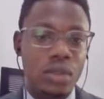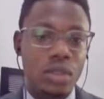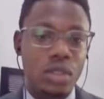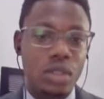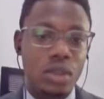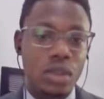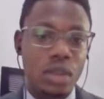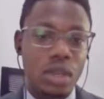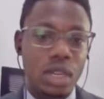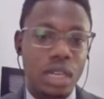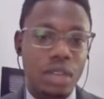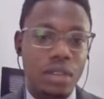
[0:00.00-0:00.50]

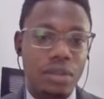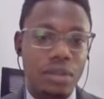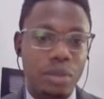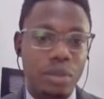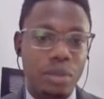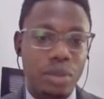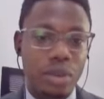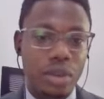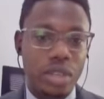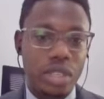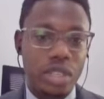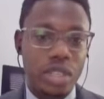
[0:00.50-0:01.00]
have a
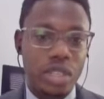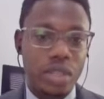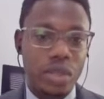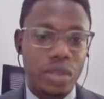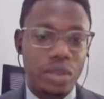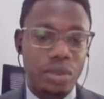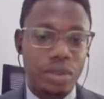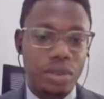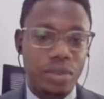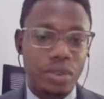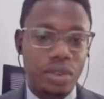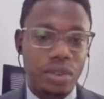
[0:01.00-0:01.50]
press
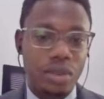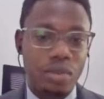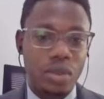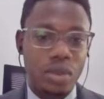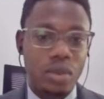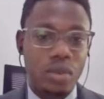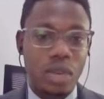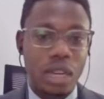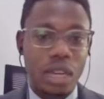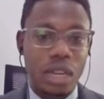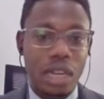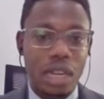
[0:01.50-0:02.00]
briefing, but
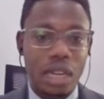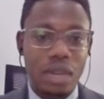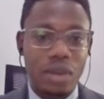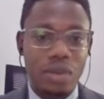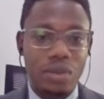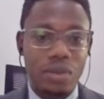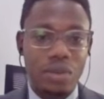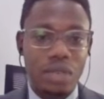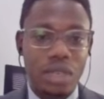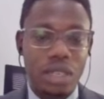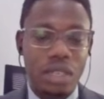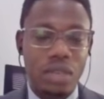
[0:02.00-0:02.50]
I
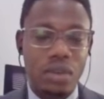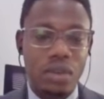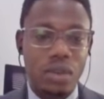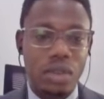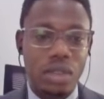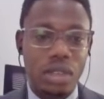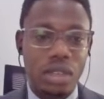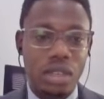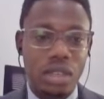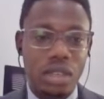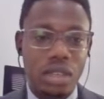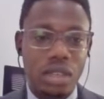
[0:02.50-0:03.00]
really would
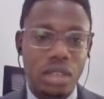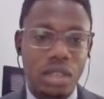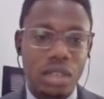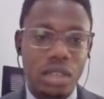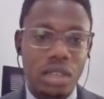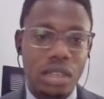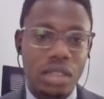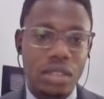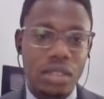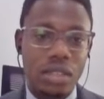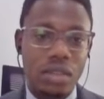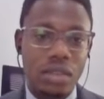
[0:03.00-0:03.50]
think
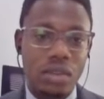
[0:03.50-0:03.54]
that,